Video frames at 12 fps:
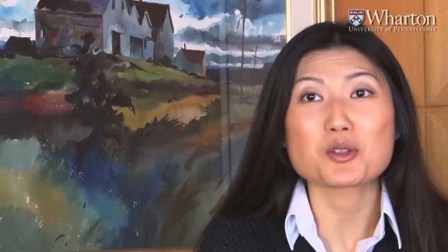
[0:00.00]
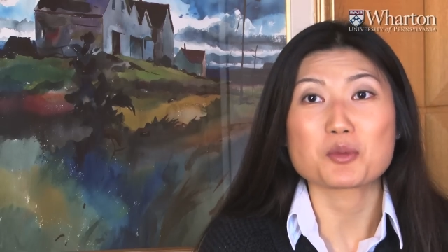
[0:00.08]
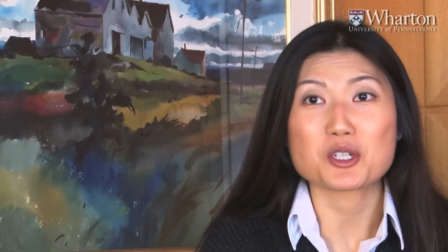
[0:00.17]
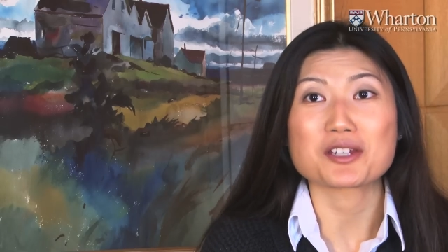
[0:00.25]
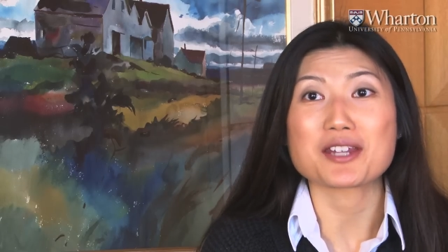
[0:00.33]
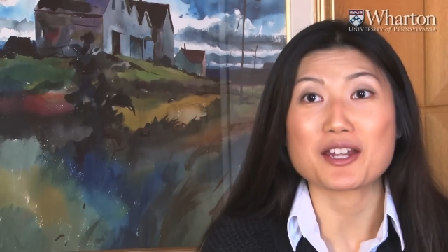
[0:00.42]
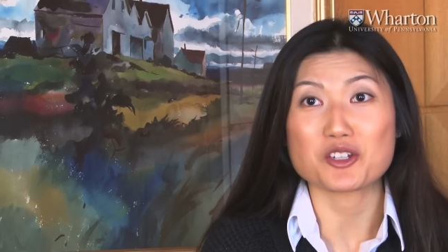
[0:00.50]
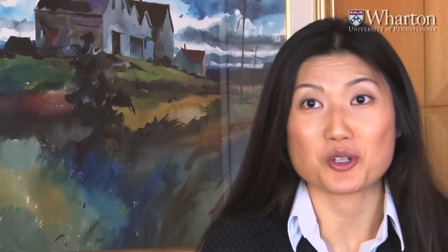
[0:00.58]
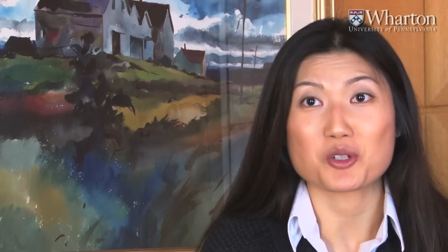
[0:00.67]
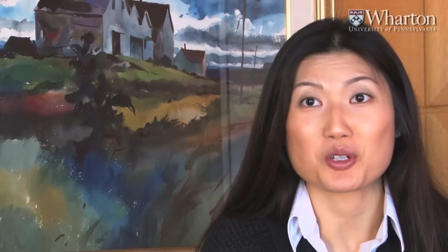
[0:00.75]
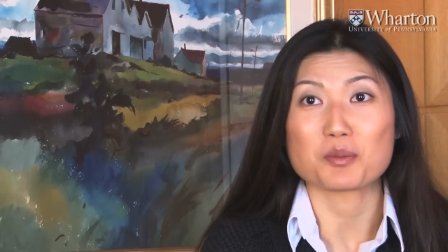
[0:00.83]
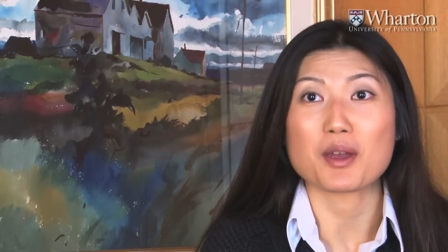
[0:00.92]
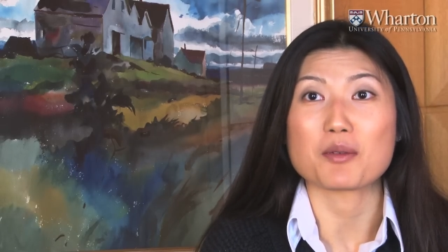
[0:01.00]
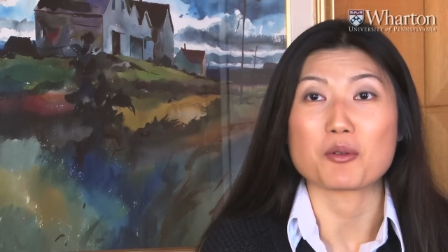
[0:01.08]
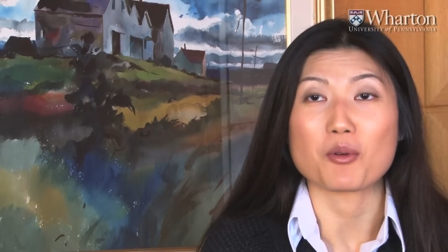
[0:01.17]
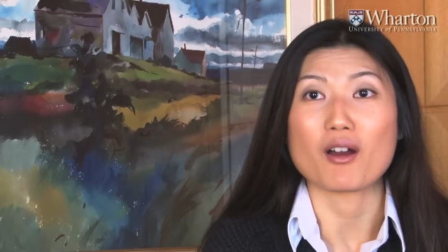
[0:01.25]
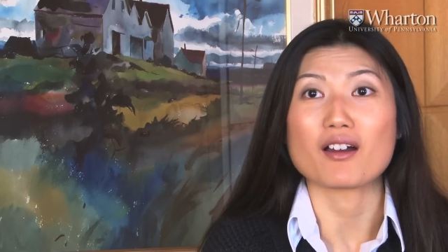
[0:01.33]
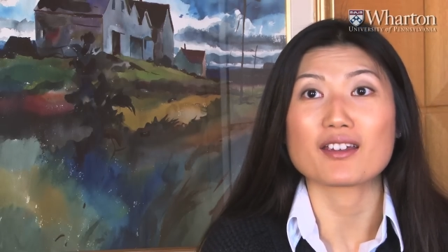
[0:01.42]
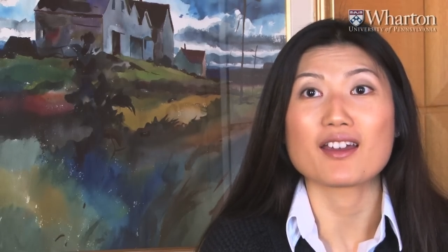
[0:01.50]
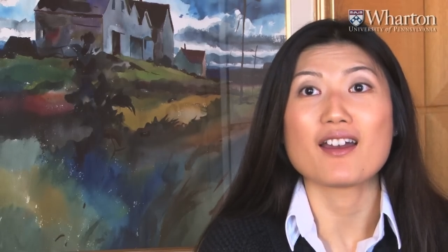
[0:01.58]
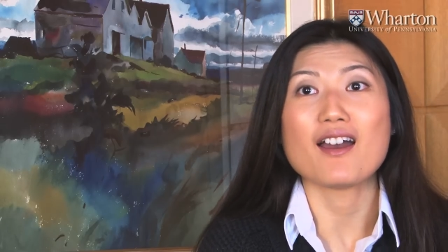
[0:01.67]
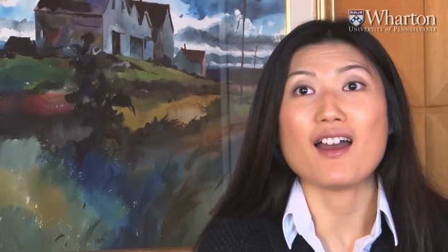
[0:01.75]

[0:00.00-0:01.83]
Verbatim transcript: so much attention to the paperwork